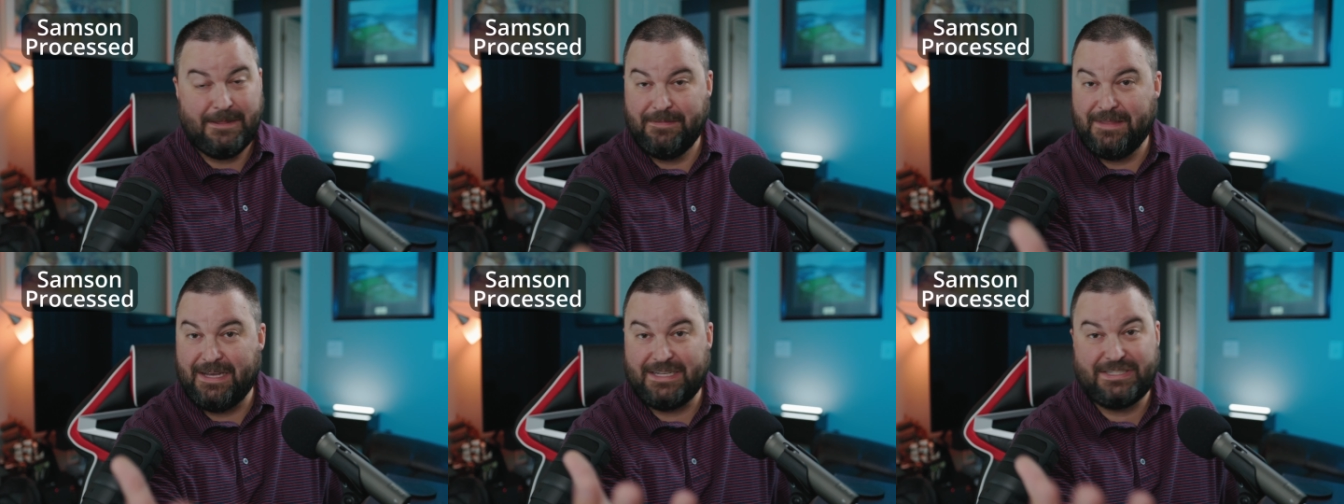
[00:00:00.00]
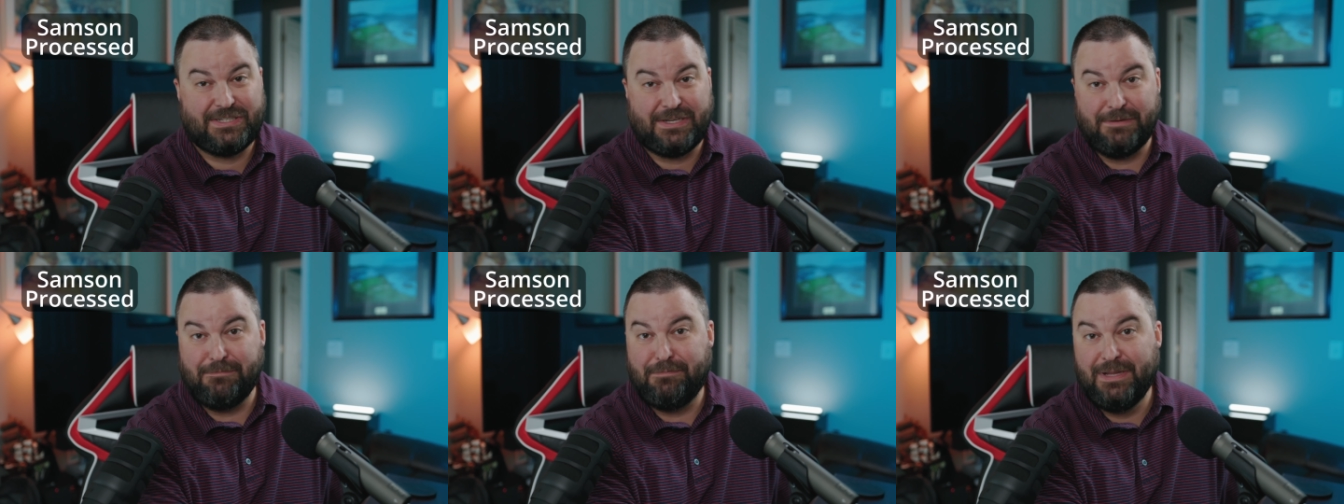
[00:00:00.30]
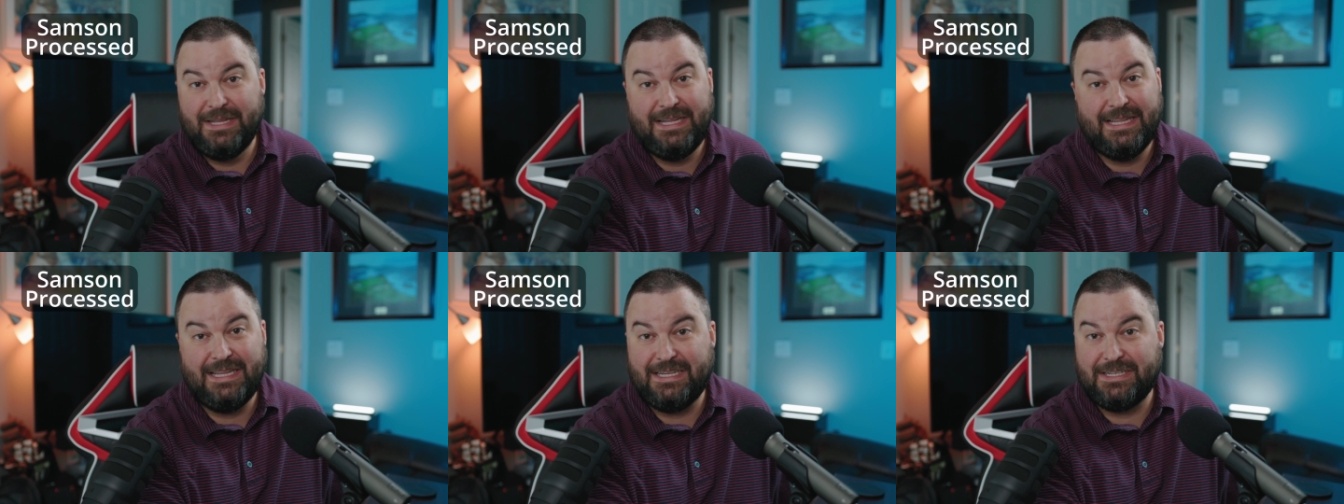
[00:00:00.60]
That's
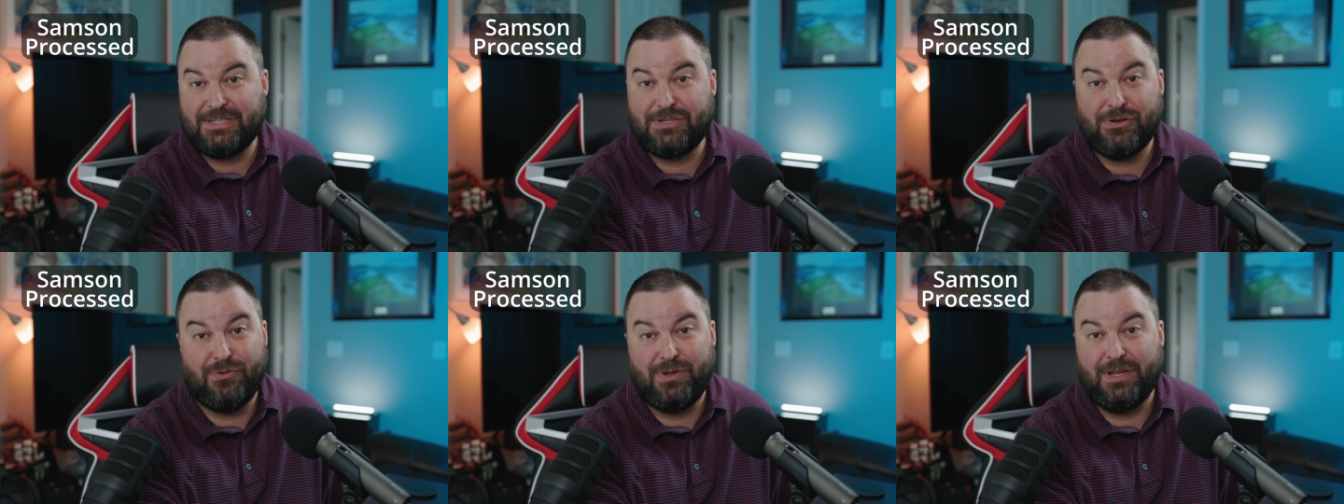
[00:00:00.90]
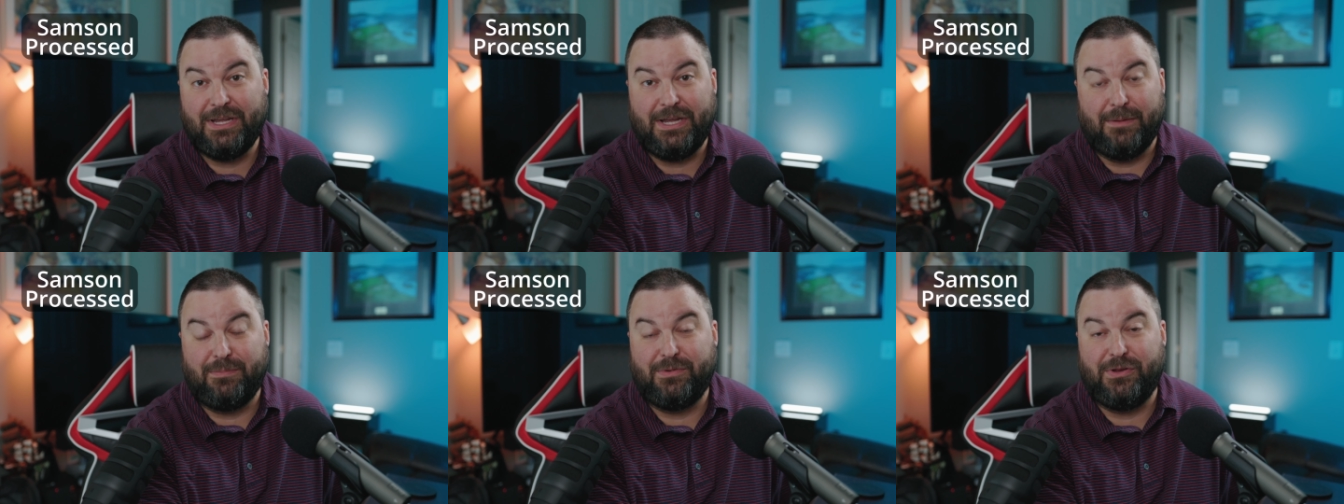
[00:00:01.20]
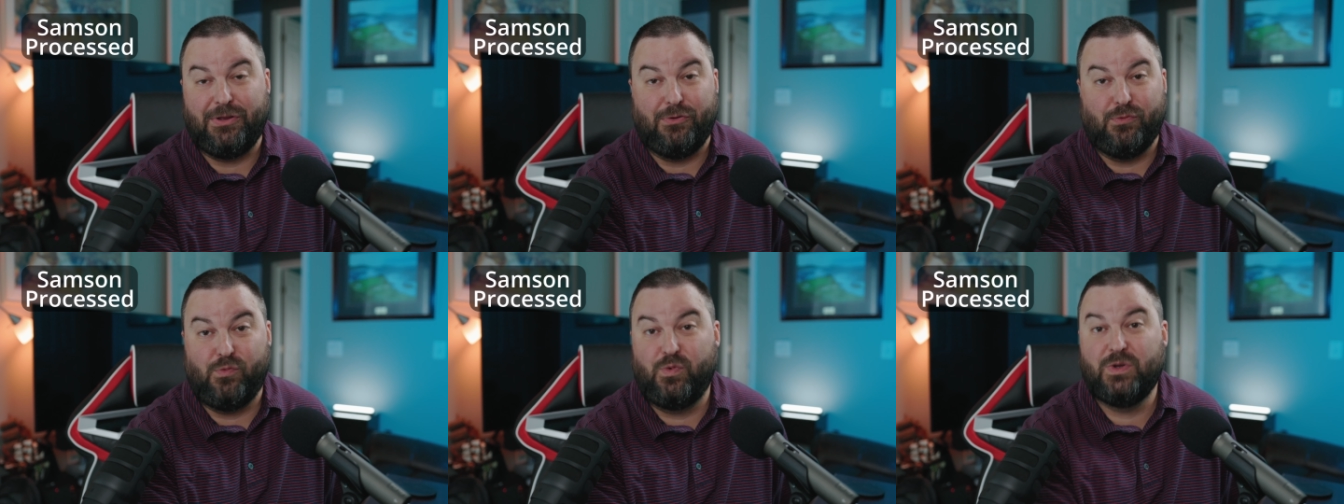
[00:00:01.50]
completely and totally up
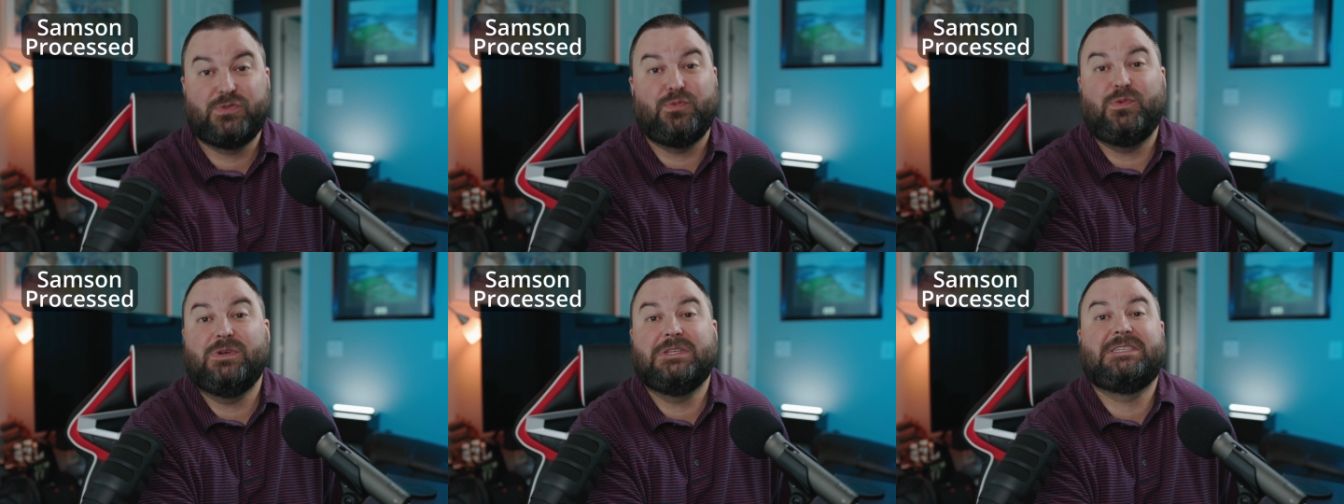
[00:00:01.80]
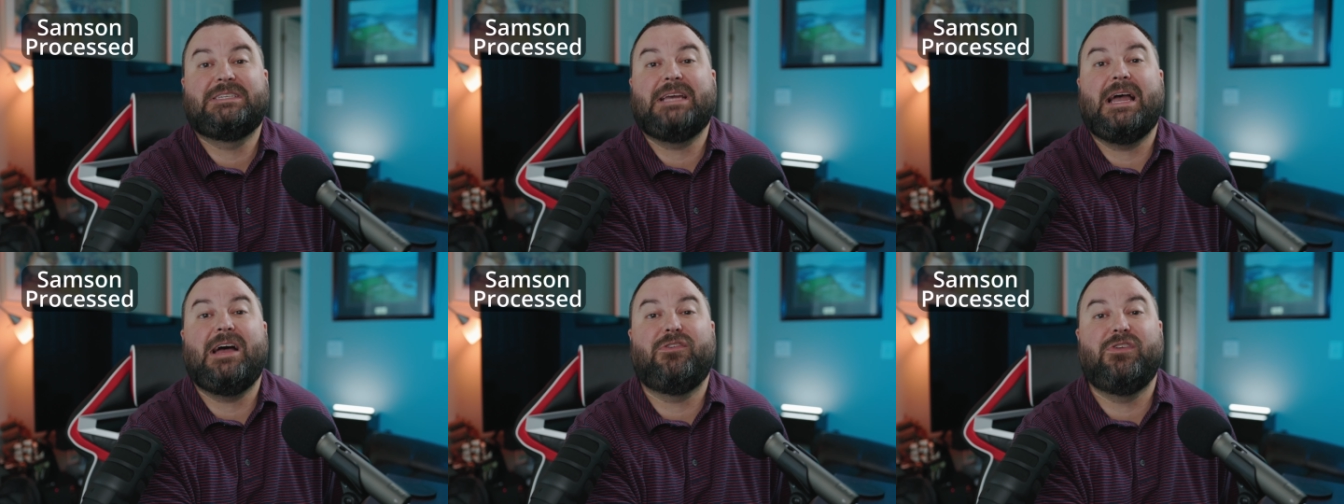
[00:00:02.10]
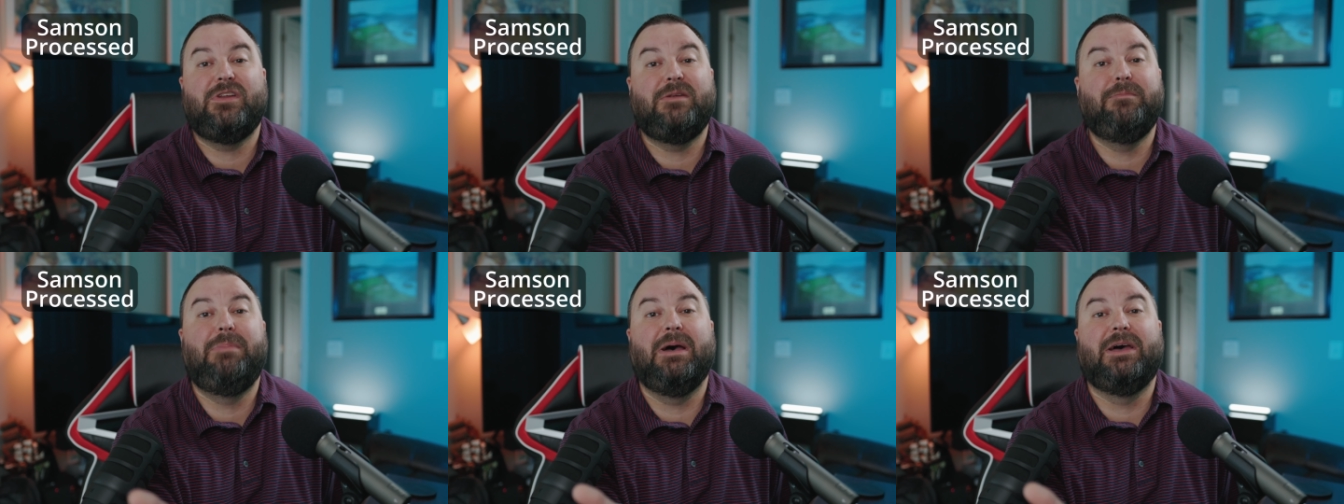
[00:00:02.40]
to you. Which one
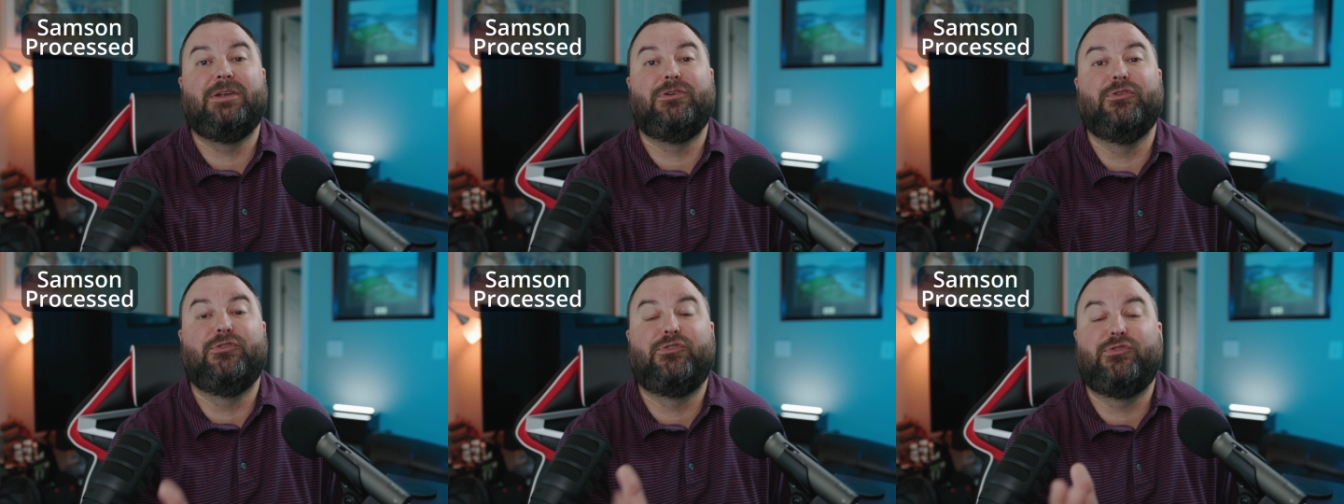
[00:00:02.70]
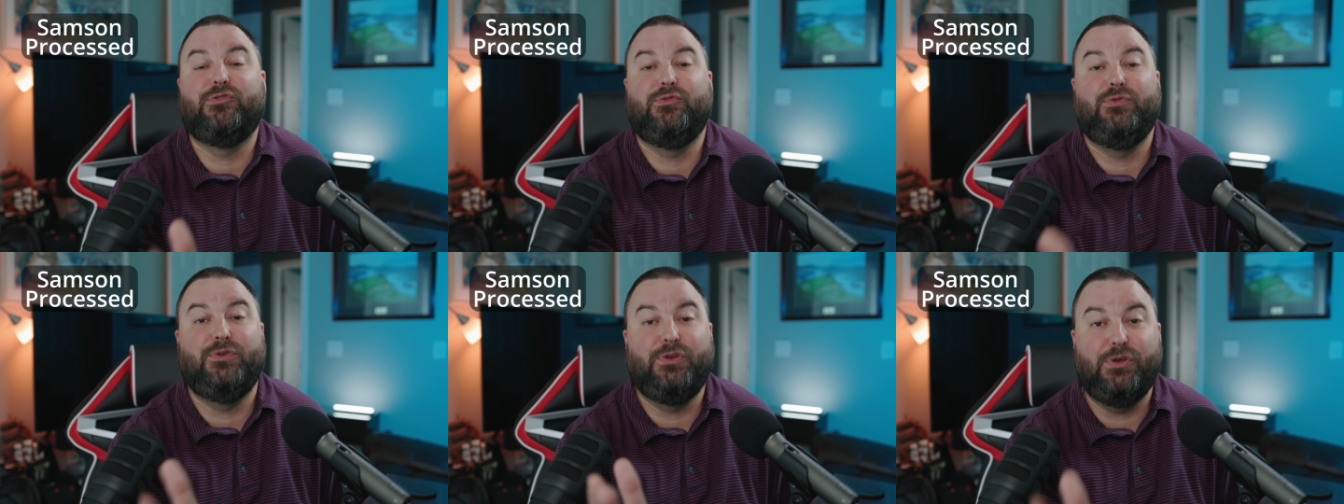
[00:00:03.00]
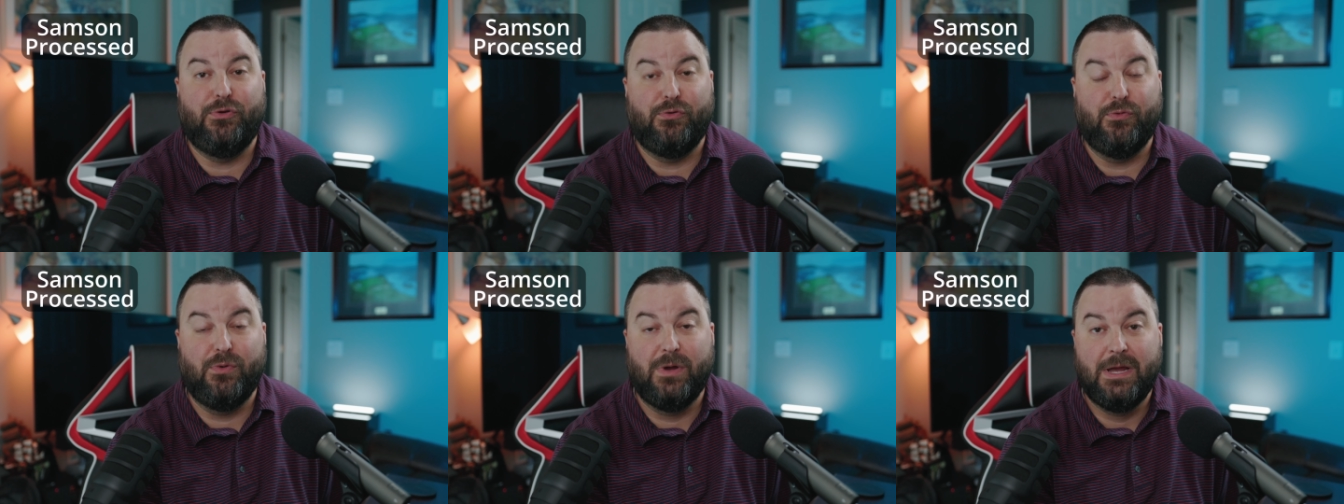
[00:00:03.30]
sounded better to
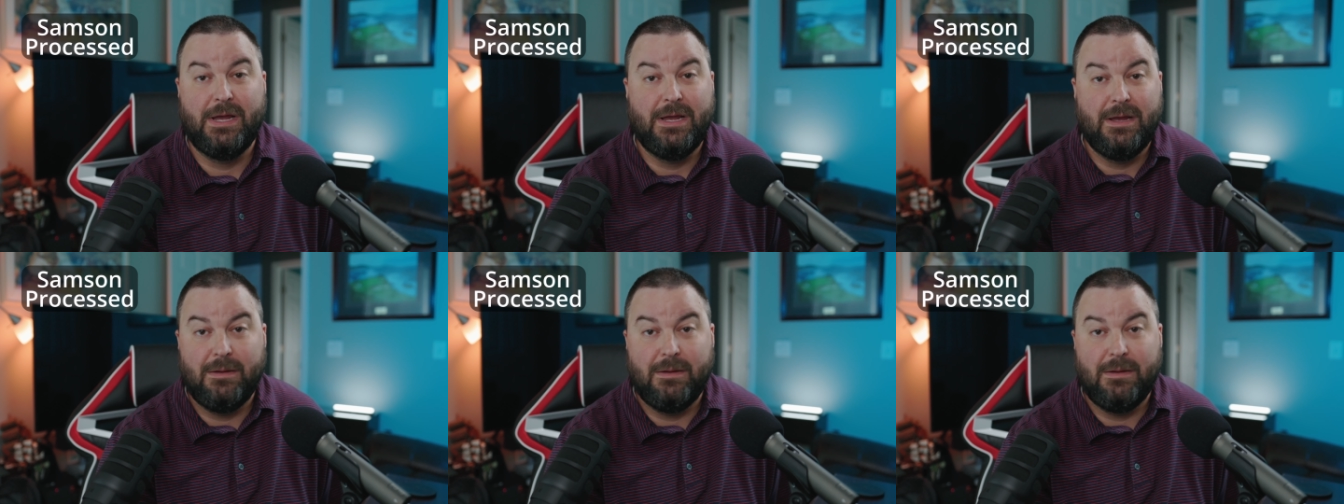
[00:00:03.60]
you?